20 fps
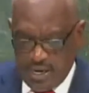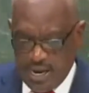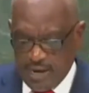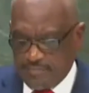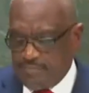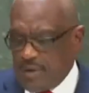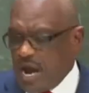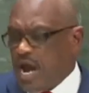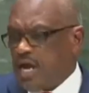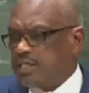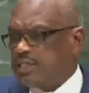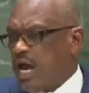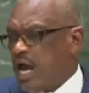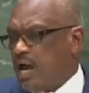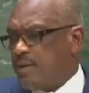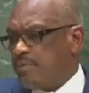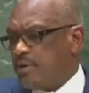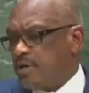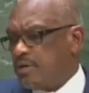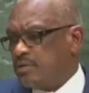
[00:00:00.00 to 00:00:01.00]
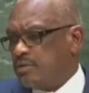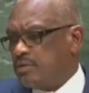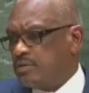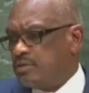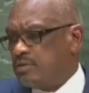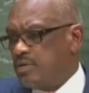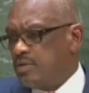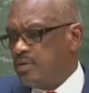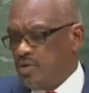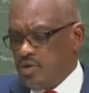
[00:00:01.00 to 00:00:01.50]
like Marsh Harbor,
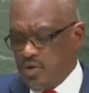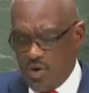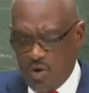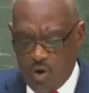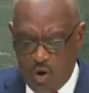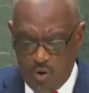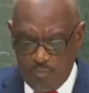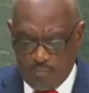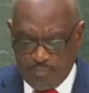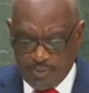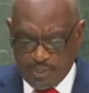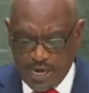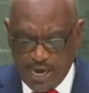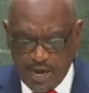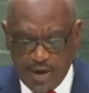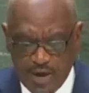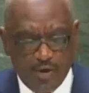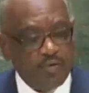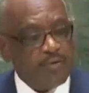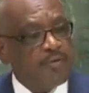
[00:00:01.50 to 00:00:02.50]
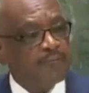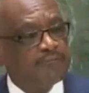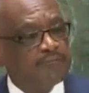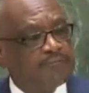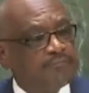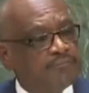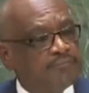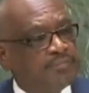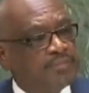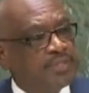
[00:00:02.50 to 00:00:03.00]
Hope Town,
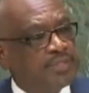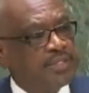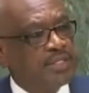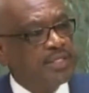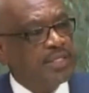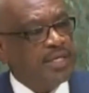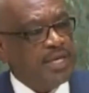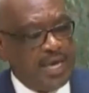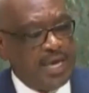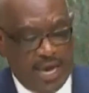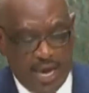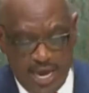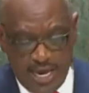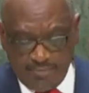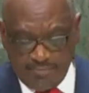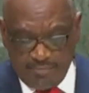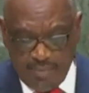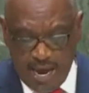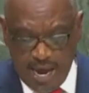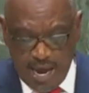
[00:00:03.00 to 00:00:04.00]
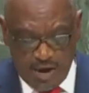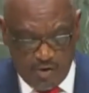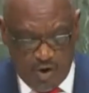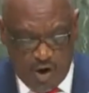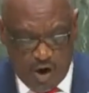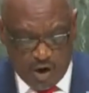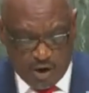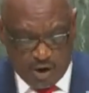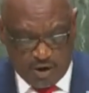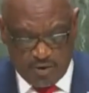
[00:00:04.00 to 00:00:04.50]
8 Mile
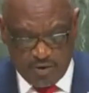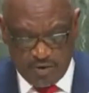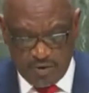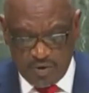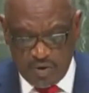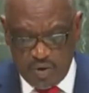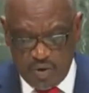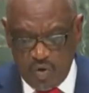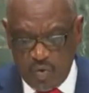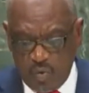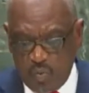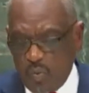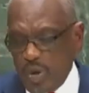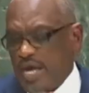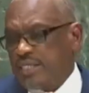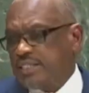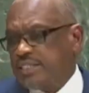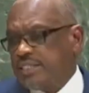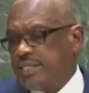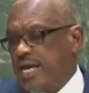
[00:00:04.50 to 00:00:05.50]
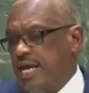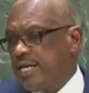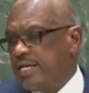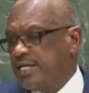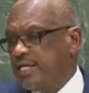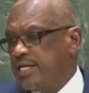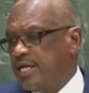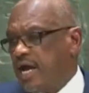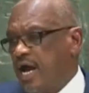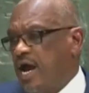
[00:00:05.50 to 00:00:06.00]
Rock, West
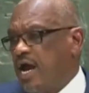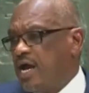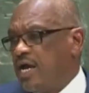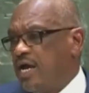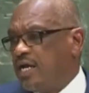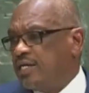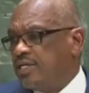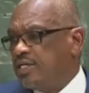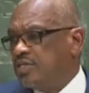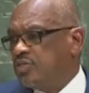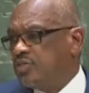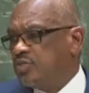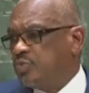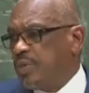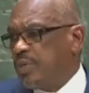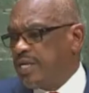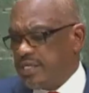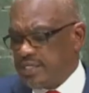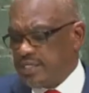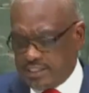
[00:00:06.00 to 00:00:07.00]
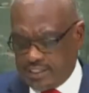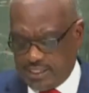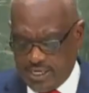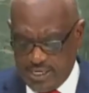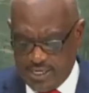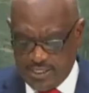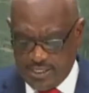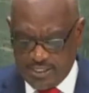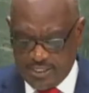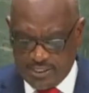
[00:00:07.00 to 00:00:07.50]
End, and Sweetings
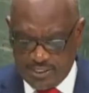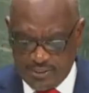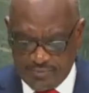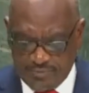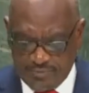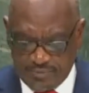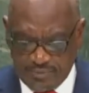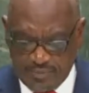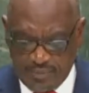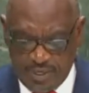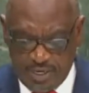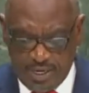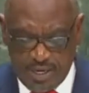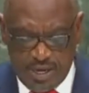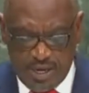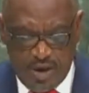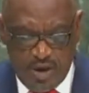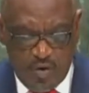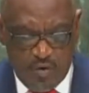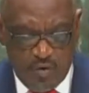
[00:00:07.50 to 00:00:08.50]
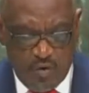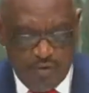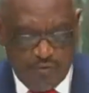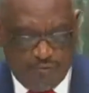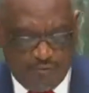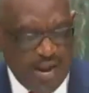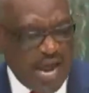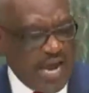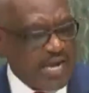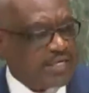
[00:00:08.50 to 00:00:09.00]
Key,
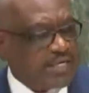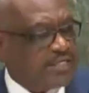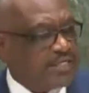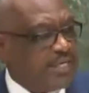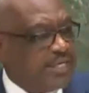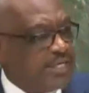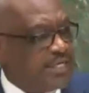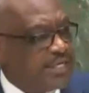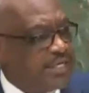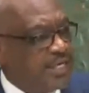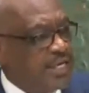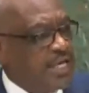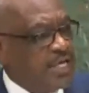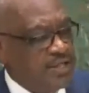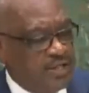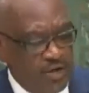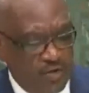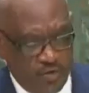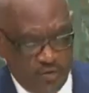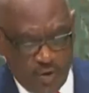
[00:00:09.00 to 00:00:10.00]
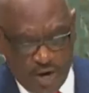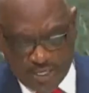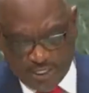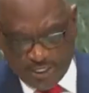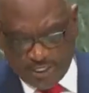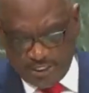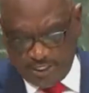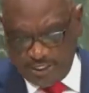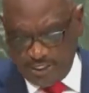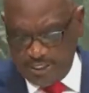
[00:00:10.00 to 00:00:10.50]
reflecting the
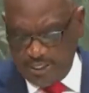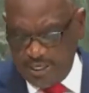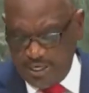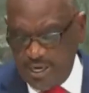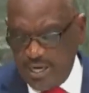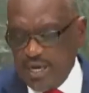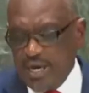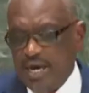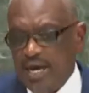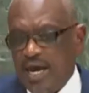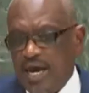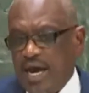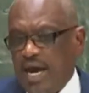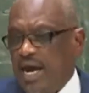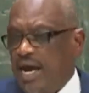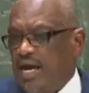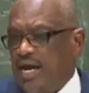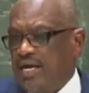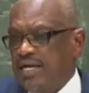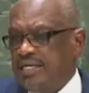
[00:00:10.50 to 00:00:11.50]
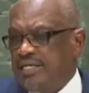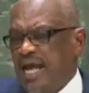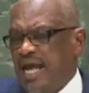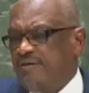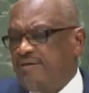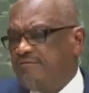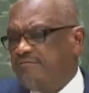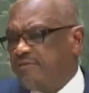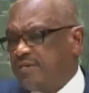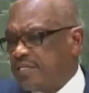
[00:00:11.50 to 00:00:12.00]
rich and
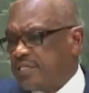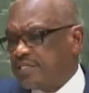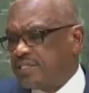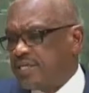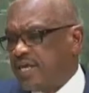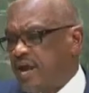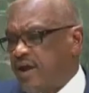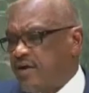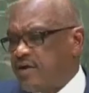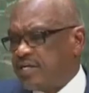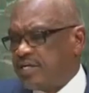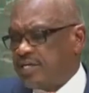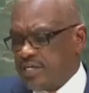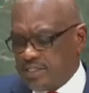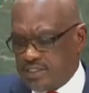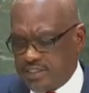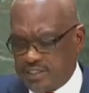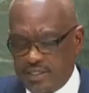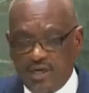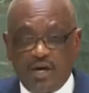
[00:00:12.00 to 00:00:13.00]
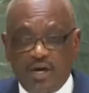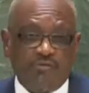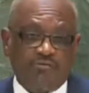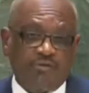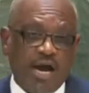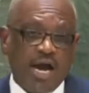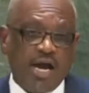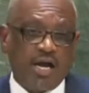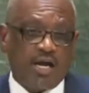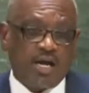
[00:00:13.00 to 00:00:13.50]
diverse heritage
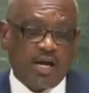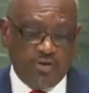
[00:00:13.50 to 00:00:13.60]
of our